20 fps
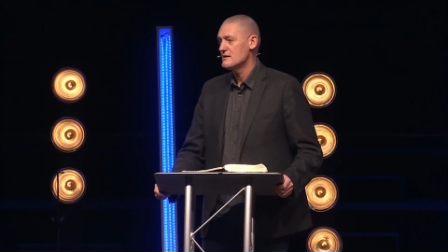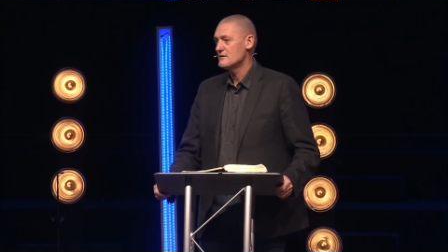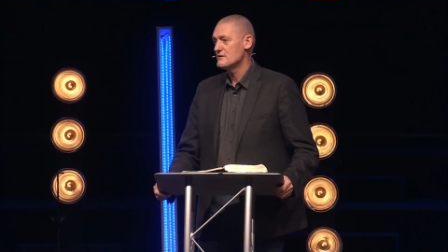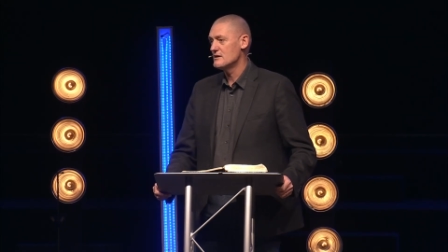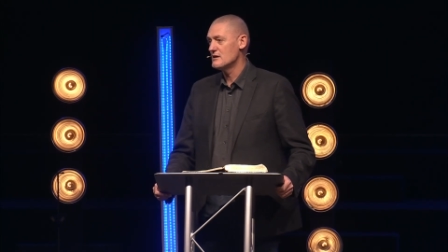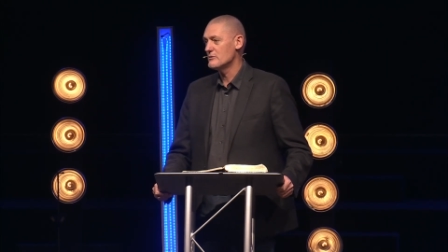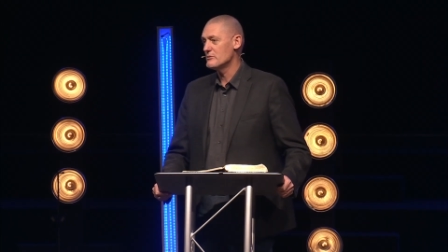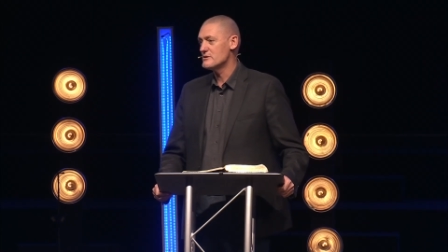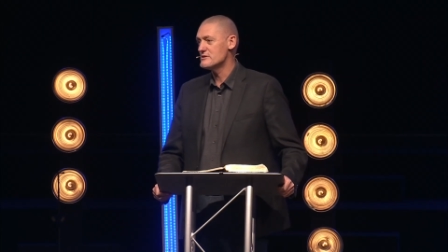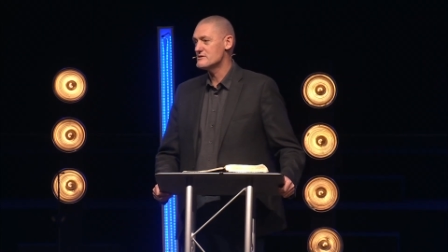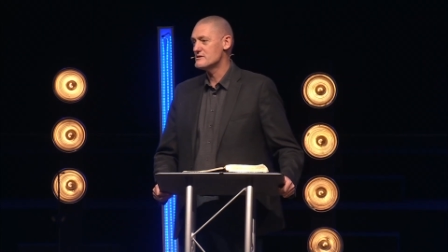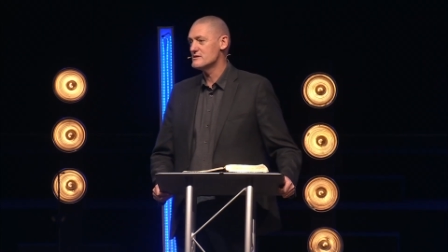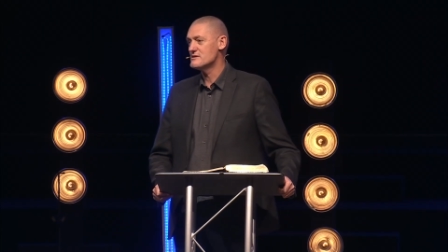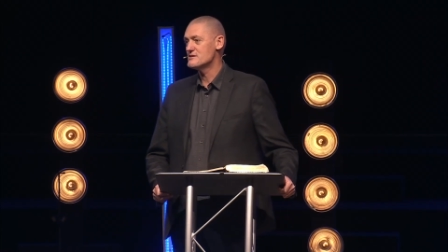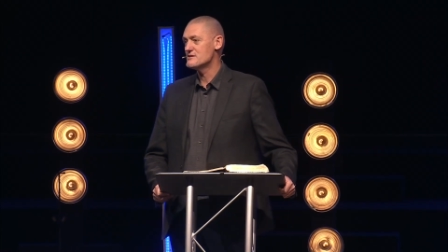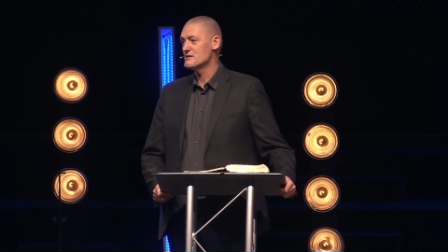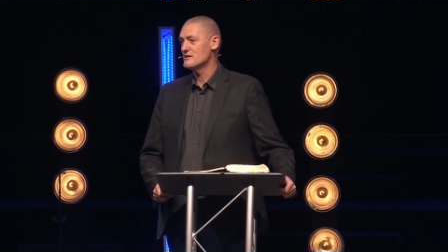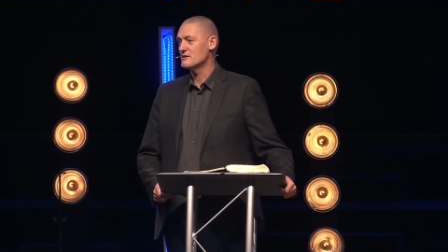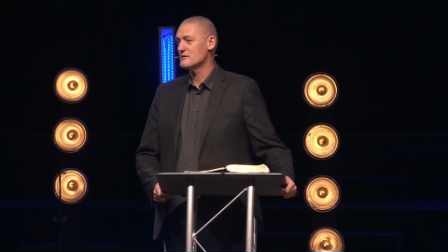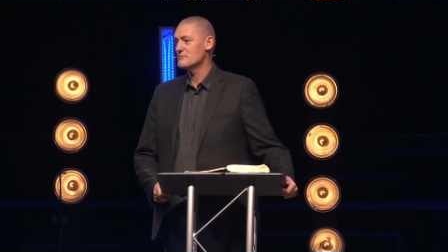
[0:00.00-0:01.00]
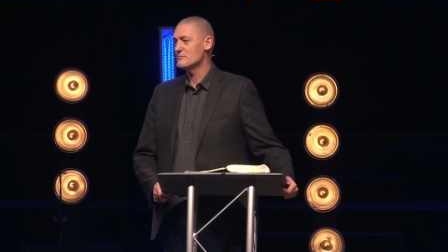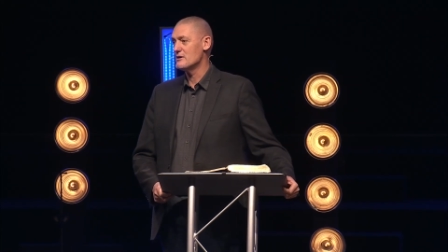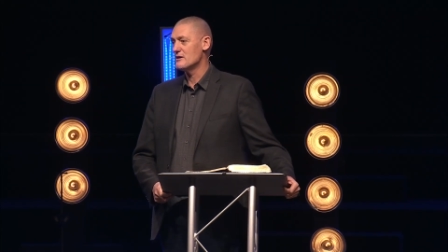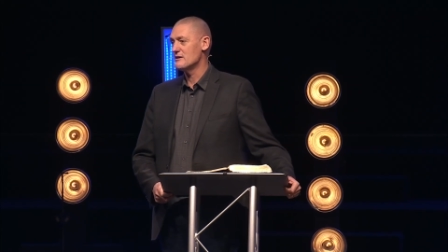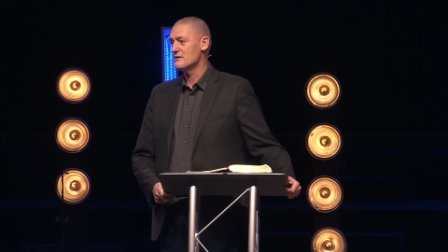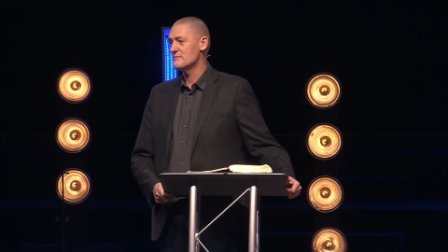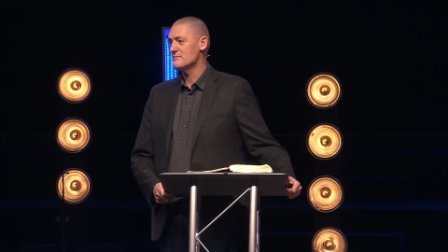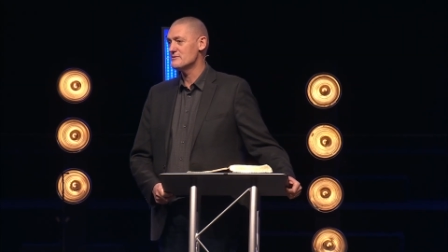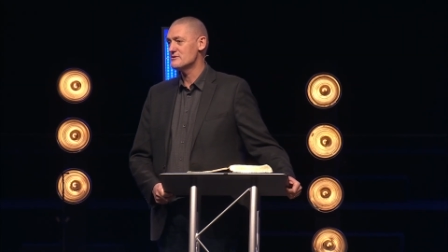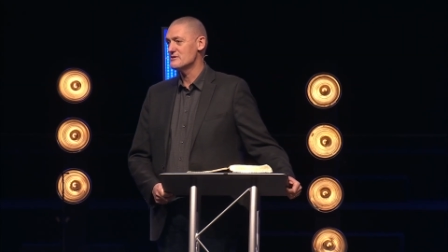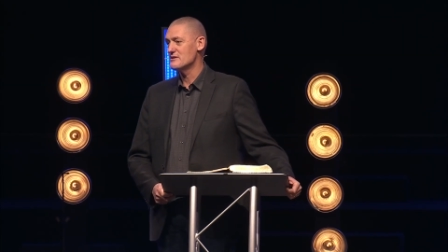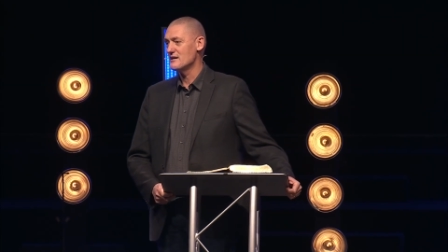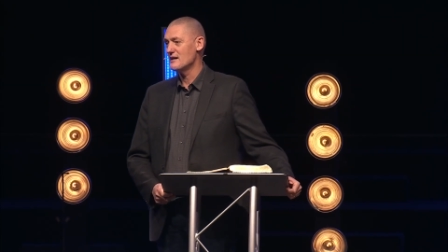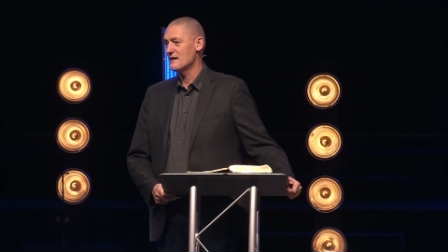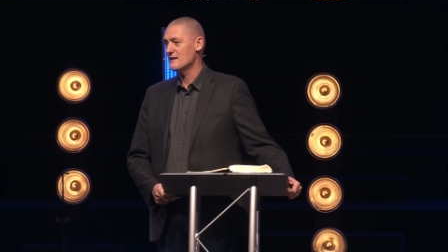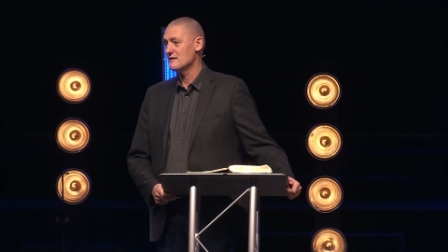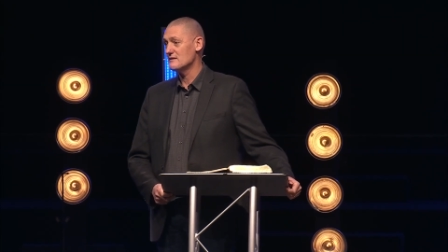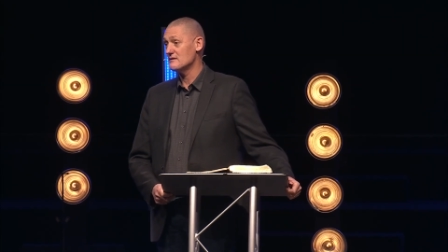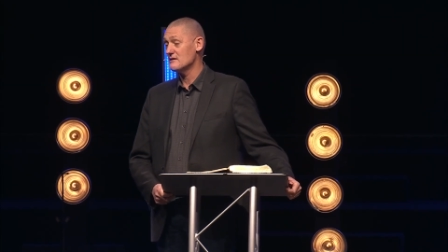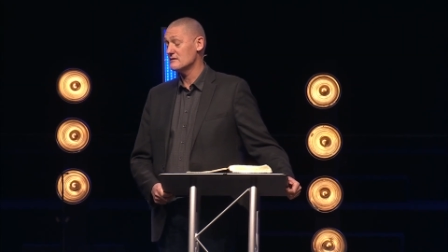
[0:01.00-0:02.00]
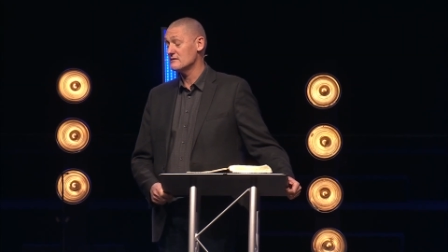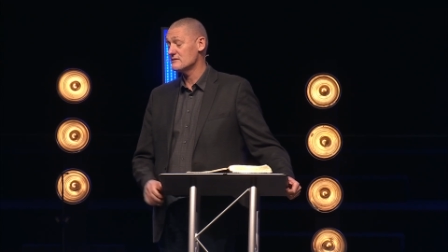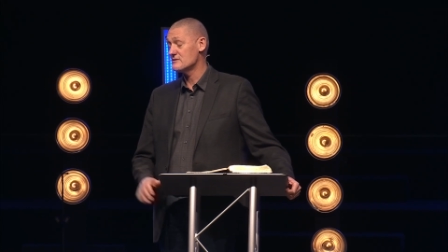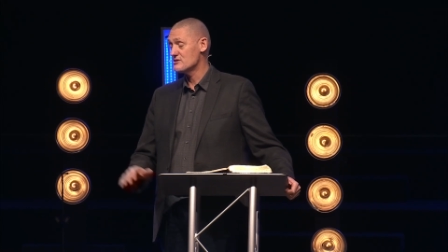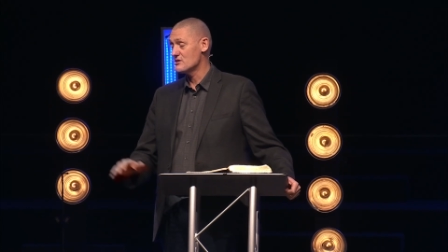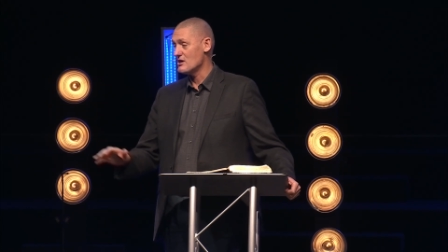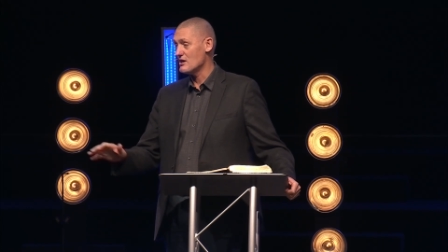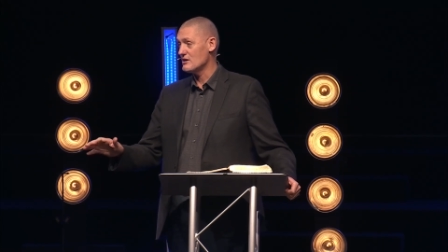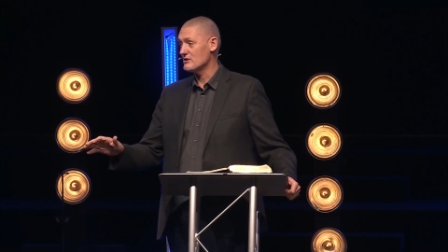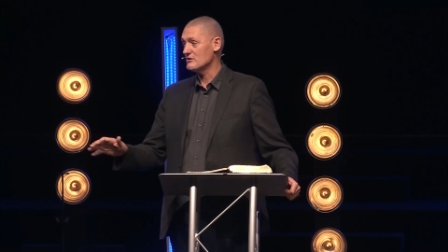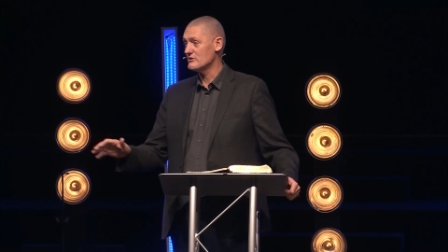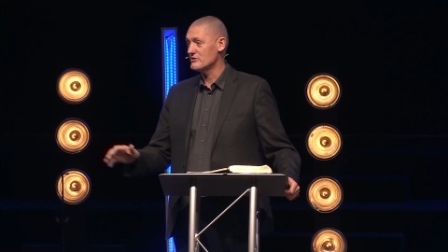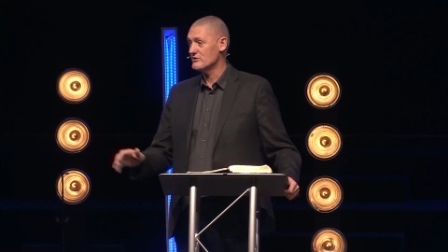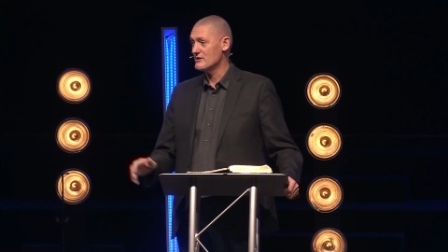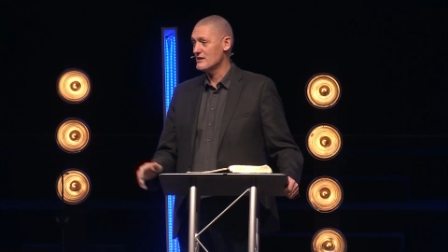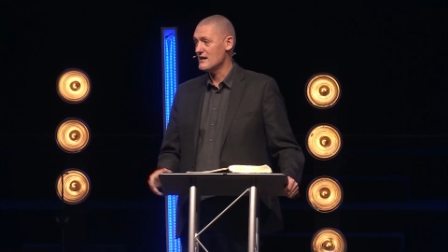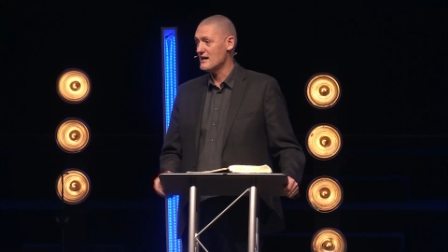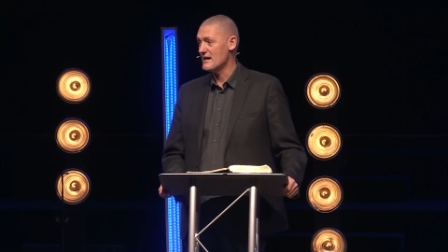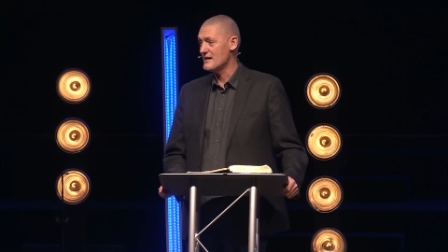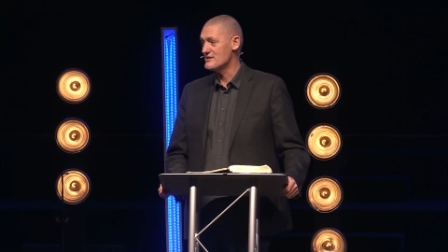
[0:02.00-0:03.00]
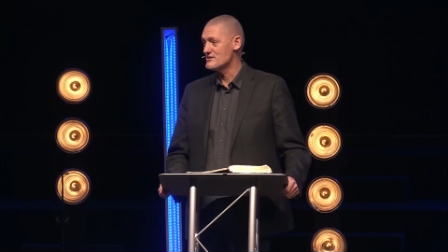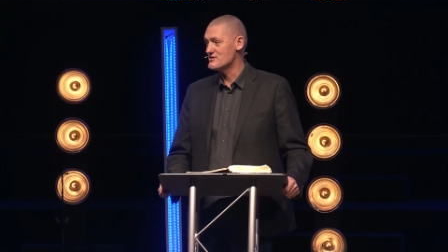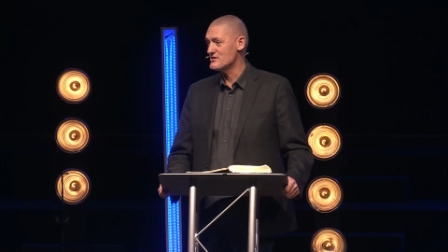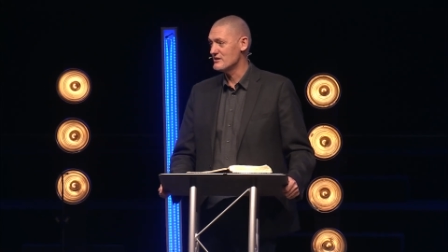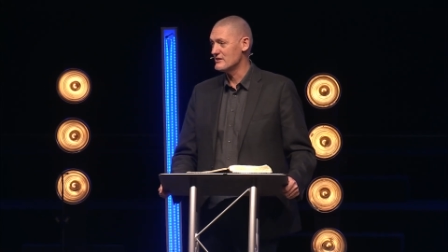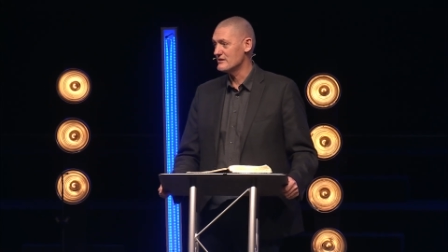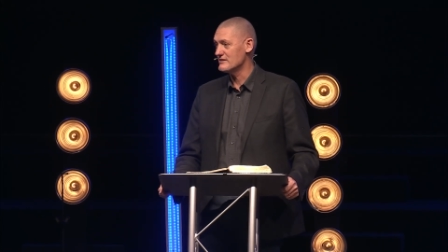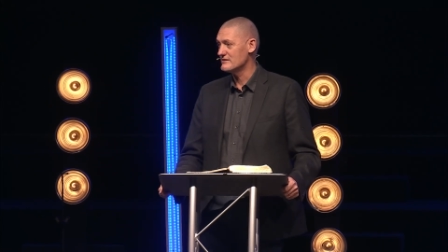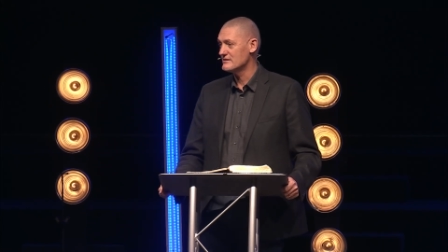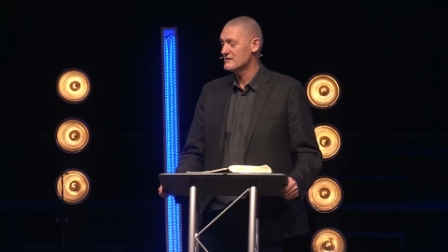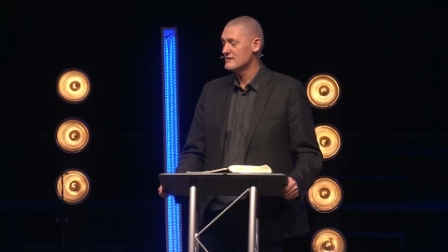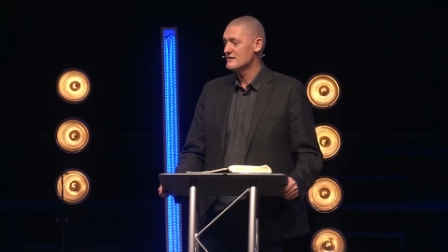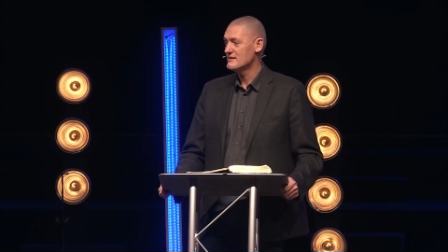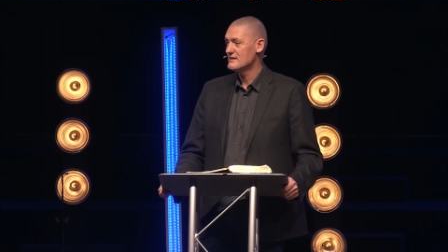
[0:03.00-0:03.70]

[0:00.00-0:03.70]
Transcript: there was this young mom, she had a little toddler in a high chair,